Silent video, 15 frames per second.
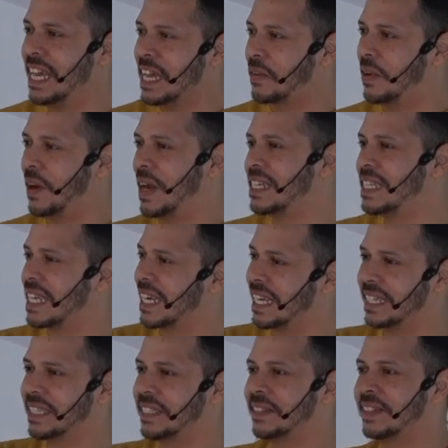query
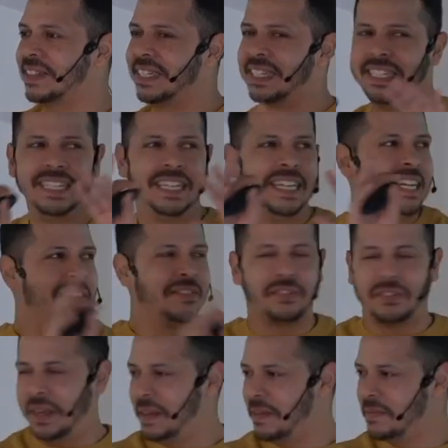selector,
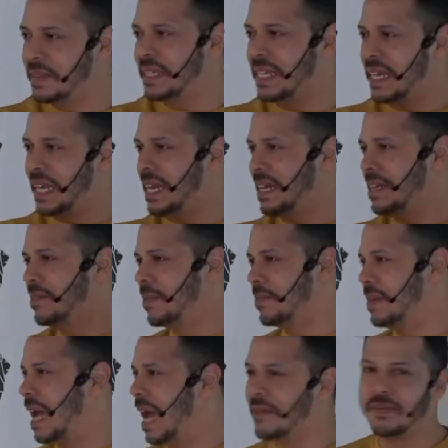themes, and I will be
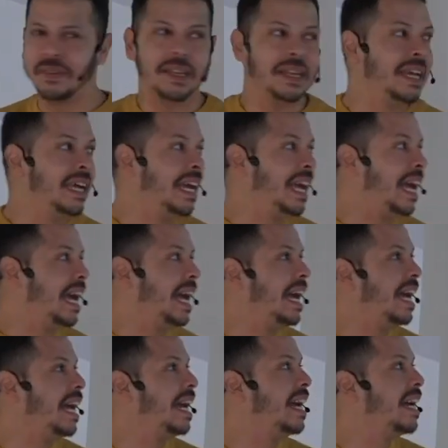happy.
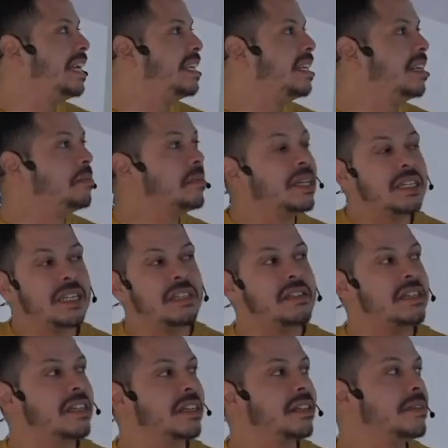But this
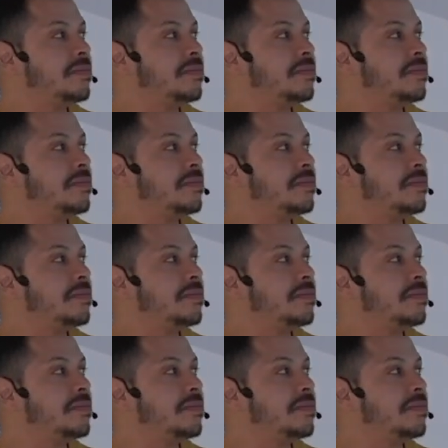year,